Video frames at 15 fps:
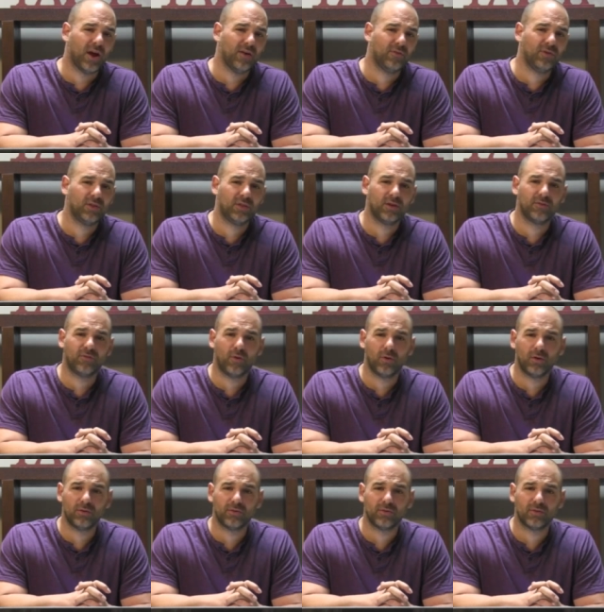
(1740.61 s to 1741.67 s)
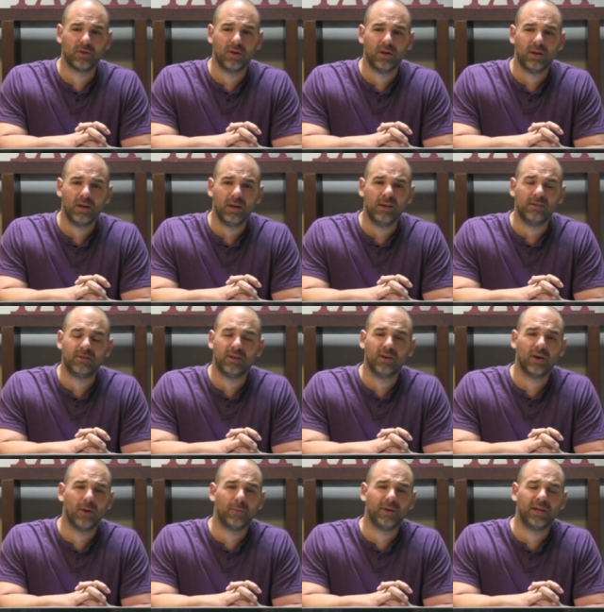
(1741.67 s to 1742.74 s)
everything for us. He's here.
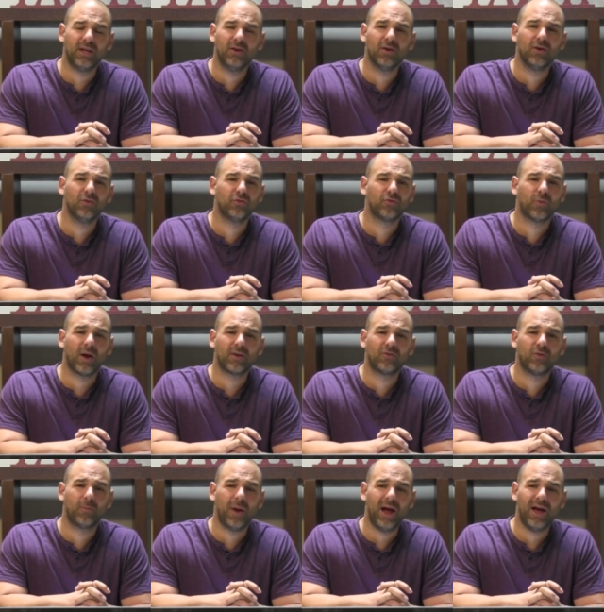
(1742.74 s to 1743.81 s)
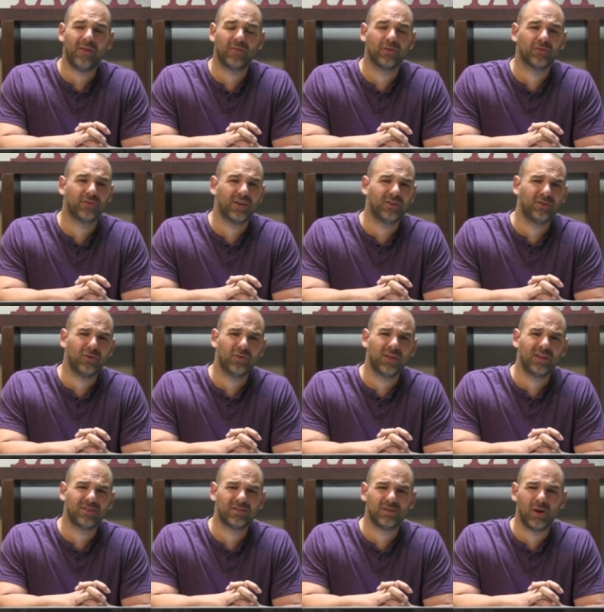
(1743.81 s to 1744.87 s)
I mean, he'll he'll direct your path. He'll say, do
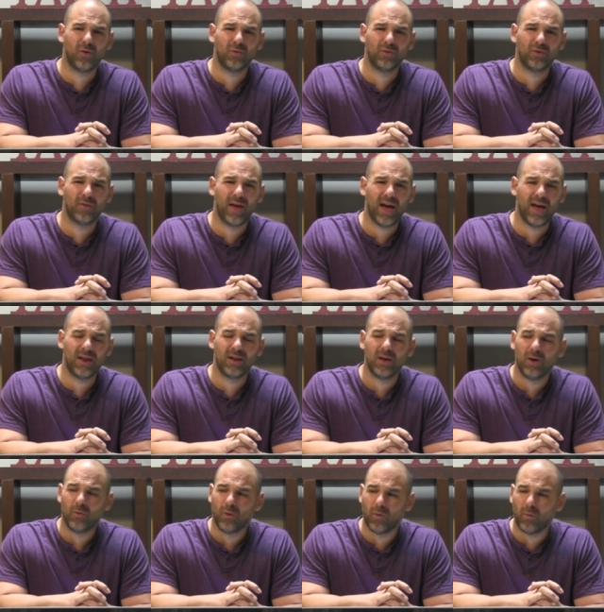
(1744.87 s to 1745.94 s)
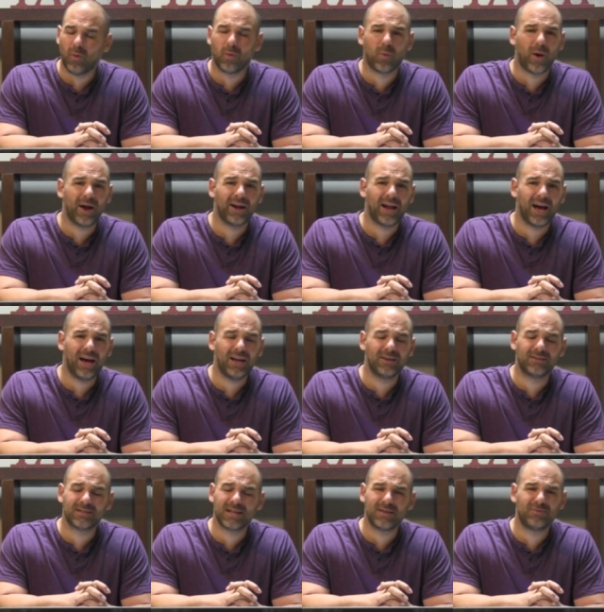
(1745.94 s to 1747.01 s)
this, don't do that. Well, well, why not? And
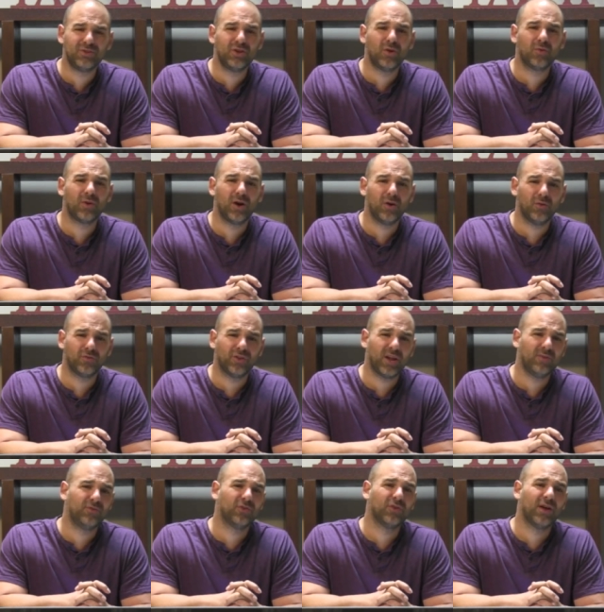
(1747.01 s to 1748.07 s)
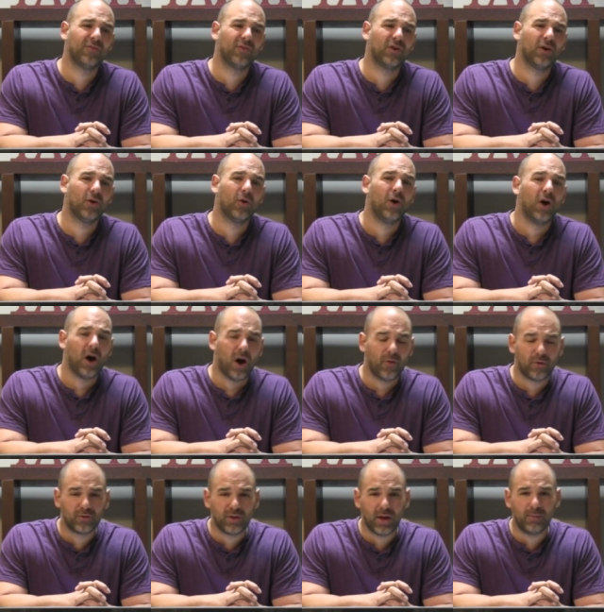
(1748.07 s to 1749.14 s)
sometimes you don't know. Sometimes you'll never know.
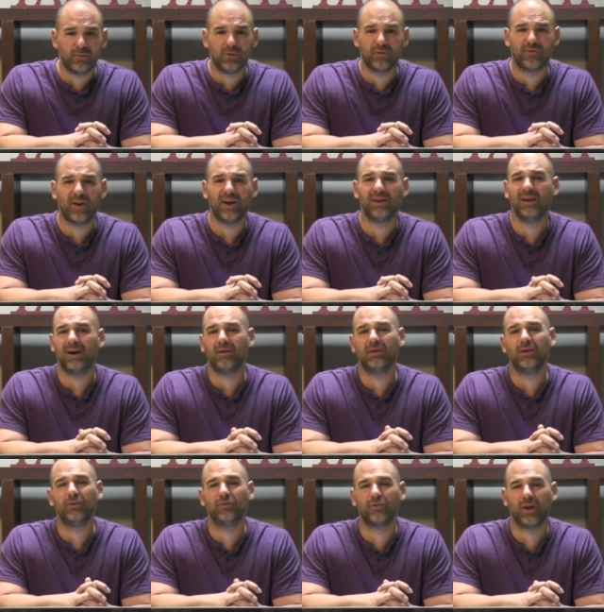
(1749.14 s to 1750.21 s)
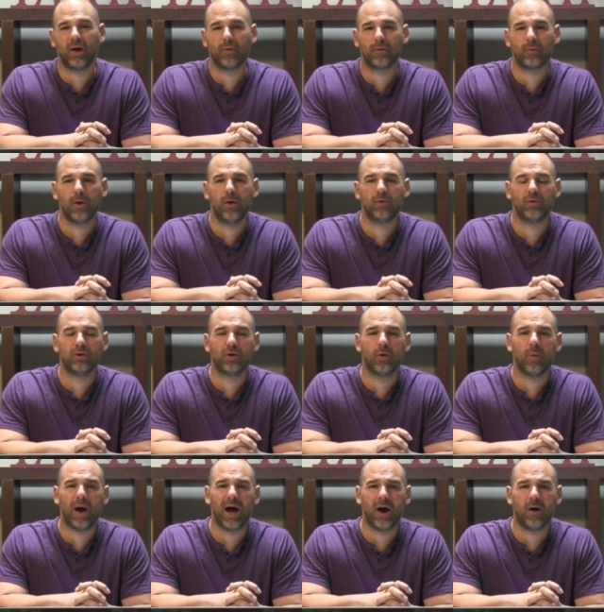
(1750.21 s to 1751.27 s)
Other times you'll find out years down the road, and you go,
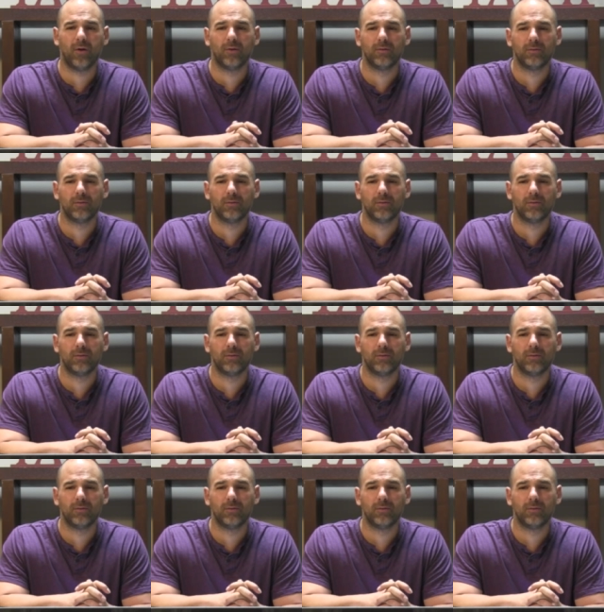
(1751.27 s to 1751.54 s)
wow,